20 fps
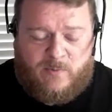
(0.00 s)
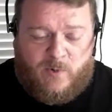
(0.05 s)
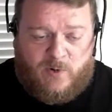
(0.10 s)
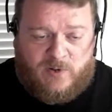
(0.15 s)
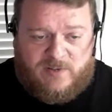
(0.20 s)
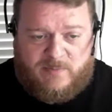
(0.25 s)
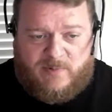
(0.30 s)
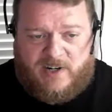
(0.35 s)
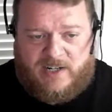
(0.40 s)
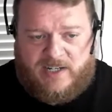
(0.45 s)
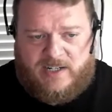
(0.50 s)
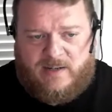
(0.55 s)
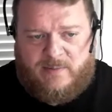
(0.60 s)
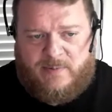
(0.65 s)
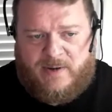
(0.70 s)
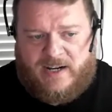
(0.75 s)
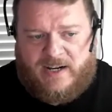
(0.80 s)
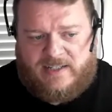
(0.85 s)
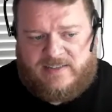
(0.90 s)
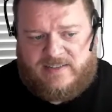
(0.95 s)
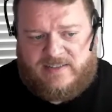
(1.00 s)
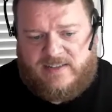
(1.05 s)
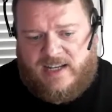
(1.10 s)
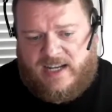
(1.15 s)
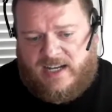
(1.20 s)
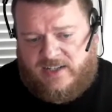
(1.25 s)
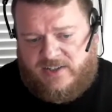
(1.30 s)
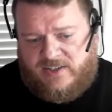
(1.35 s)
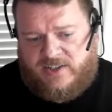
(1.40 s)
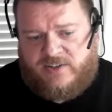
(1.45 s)
watermarking comparison,
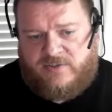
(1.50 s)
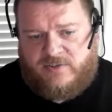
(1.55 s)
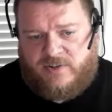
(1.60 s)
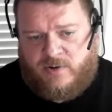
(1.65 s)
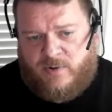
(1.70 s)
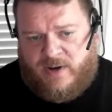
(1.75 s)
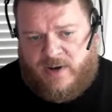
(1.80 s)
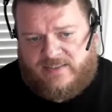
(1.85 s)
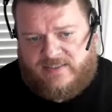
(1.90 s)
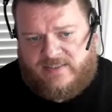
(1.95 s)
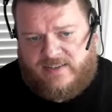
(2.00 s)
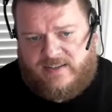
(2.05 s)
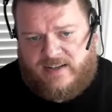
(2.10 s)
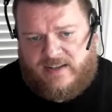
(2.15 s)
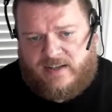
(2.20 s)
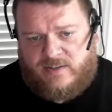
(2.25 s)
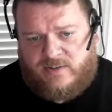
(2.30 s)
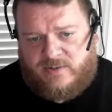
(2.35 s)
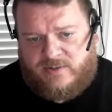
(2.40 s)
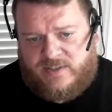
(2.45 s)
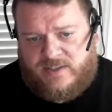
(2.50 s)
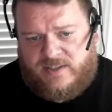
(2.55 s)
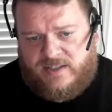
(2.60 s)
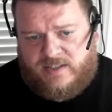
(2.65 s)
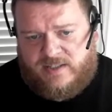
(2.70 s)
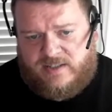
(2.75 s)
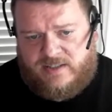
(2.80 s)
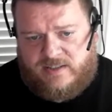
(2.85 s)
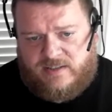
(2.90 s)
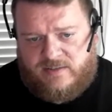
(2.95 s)
and you can request to download
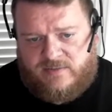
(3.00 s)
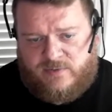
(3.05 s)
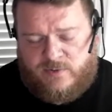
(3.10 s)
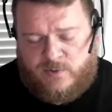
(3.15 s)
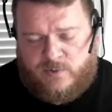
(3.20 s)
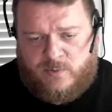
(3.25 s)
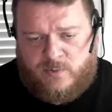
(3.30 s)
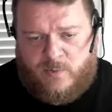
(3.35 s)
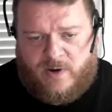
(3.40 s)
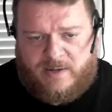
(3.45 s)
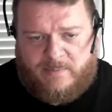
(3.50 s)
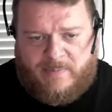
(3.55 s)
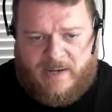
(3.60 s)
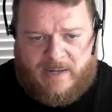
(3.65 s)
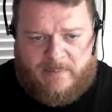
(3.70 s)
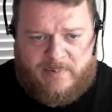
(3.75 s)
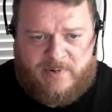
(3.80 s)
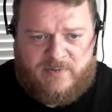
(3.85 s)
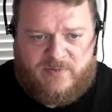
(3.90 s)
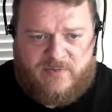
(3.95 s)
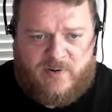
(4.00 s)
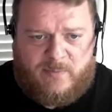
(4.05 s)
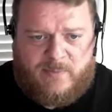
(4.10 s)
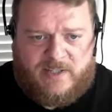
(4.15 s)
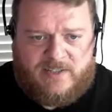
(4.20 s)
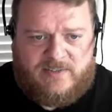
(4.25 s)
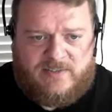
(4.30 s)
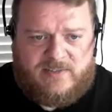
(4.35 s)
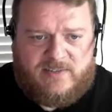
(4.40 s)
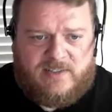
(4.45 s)
the full white paper from
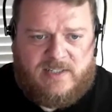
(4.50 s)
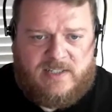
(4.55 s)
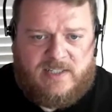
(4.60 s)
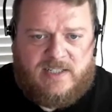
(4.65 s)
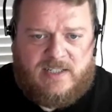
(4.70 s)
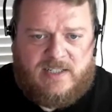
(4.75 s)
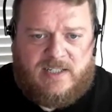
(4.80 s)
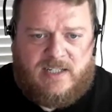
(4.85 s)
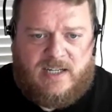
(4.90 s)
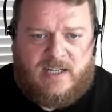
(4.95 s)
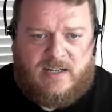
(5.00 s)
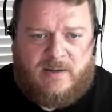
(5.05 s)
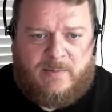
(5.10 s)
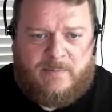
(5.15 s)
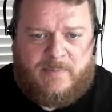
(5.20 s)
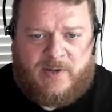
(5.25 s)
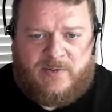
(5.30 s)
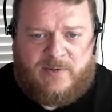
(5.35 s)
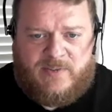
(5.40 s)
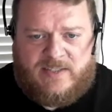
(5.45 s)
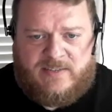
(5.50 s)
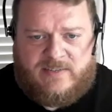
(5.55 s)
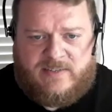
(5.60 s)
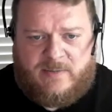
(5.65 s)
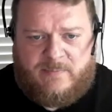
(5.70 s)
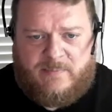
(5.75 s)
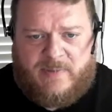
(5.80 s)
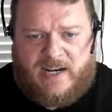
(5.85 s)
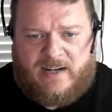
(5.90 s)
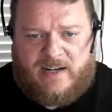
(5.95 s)
us about these
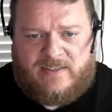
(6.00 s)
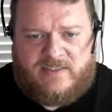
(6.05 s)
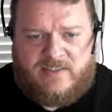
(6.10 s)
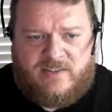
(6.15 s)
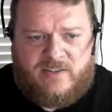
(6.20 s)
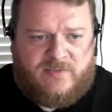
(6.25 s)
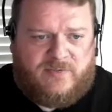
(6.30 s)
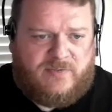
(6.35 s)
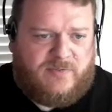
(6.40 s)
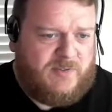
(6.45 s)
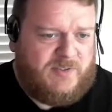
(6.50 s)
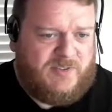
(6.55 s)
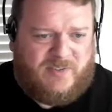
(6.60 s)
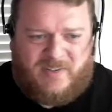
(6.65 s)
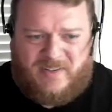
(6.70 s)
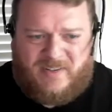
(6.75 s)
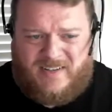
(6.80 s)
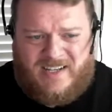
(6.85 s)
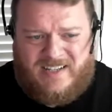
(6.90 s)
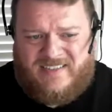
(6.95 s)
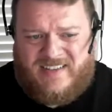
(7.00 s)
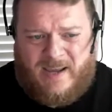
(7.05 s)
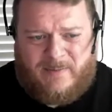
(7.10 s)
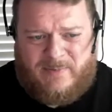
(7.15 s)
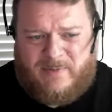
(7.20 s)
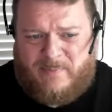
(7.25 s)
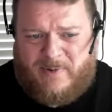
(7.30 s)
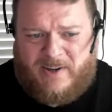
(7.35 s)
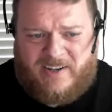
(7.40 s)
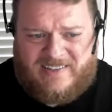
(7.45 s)
comparison of
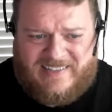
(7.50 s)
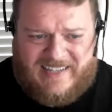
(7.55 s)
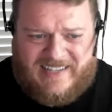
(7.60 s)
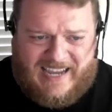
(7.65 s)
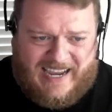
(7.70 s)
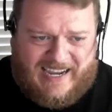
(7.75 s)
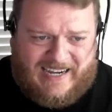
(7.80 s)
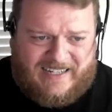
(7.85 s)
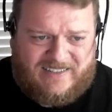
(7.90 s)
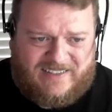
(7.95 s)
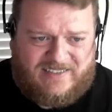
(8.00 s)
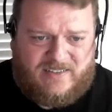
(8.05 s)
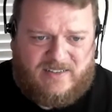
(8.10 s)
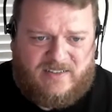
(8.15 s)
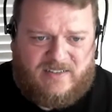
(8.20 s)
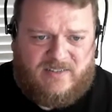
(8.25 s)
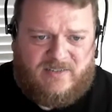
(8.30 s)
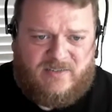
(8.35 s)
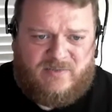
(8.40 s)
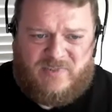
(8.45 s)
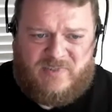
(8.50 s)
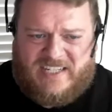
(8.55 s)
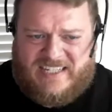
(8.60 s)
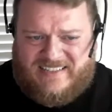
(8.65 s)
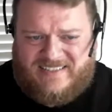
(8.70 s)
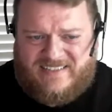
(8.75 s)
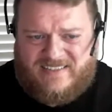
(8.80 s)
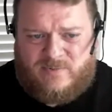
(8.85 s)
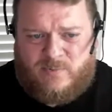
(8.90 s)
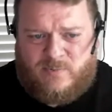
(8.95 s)
in-depth about attacks and
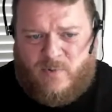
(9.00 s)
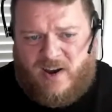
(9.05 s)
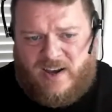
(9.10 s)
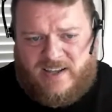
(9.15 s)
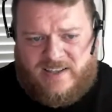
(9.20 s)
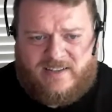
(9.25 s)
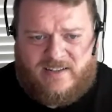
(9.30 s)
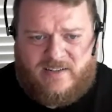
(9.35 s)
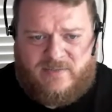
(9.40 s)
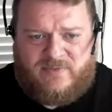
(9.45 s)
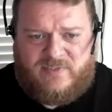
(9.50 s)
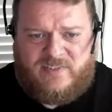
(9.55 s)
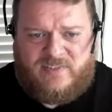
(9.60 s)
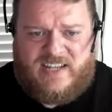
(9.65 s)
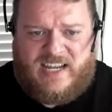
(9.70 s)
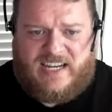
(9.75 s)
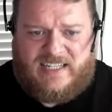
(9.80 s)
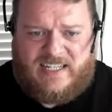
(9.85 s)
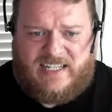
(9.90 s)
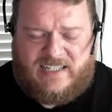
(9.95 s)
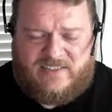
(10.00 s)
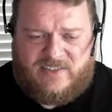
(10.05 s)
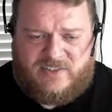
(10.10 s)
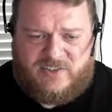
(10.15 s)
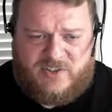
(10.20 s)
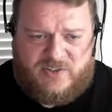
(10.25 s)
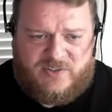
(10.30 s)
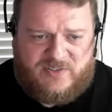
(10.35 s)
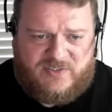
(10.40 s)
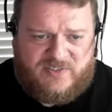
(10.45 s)
reasons why the different techniques are
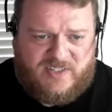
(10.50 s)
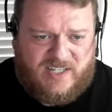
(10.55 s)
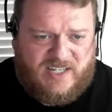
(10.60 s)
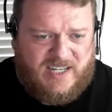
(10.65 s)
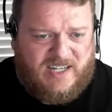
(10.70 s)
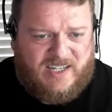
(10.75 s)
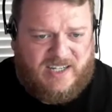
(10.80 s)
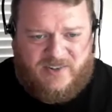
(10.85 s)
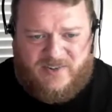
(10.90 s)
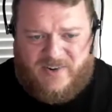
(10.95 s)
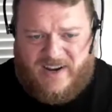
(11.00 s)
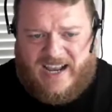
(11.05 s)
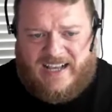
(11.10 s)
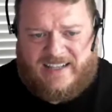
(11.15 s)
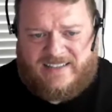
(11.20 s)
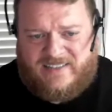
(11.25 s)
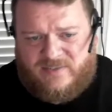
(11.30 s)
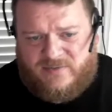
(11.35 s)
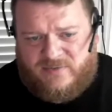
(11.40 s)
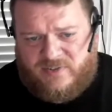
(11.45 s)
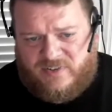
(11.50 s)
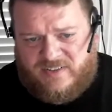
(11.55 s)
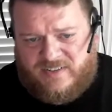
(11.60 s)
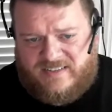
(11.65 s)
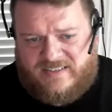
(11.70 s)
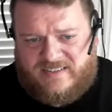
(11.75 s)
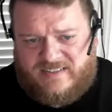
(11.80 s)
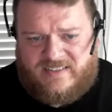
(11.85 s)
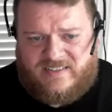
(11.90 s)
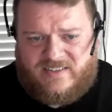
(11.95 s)
used. ACID, for
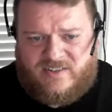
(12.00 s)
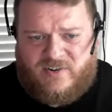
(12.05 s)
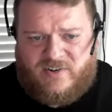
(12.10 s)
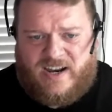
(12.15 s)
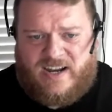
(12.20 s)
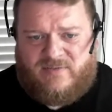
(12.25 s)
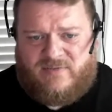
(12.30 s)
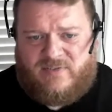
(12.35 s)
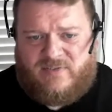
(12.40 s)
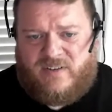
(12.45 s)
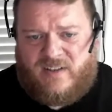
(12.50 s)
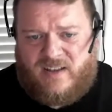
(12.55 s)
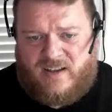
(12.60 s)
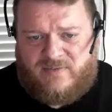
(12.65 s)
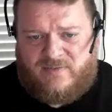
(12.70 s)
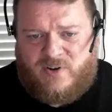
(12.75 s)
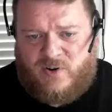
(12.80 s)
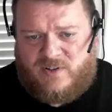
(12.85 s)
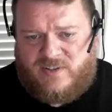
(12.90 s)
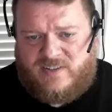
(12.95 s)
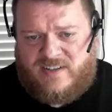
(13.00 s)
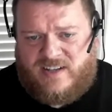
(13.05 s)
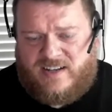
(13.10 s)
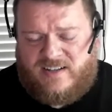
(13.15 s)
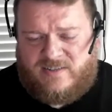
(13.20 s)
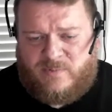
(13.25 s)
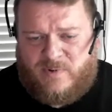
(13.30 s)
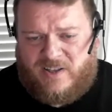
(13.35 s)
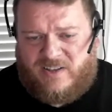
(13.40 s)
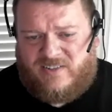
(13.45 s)
instance, is great for live content
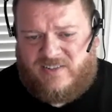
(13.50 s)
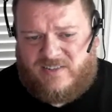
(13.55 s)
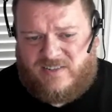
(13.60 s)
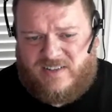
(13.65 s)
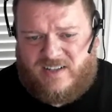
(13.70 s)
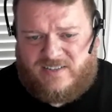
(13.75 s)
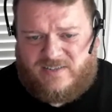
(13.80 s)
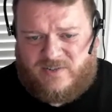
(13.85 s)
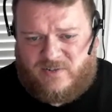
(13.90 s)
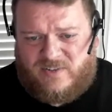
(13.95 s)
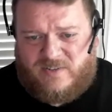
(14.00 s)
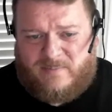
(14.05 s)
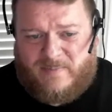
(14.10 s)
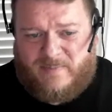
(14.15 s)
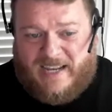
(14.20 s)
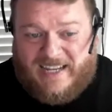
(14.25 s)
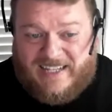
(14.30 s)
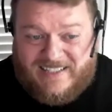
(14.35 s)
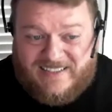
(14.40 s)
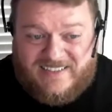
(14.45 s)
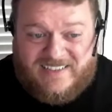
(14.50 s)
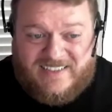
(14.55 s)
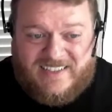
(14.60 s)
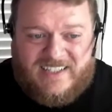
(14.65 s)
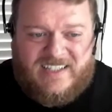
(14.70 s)
as well as on demand.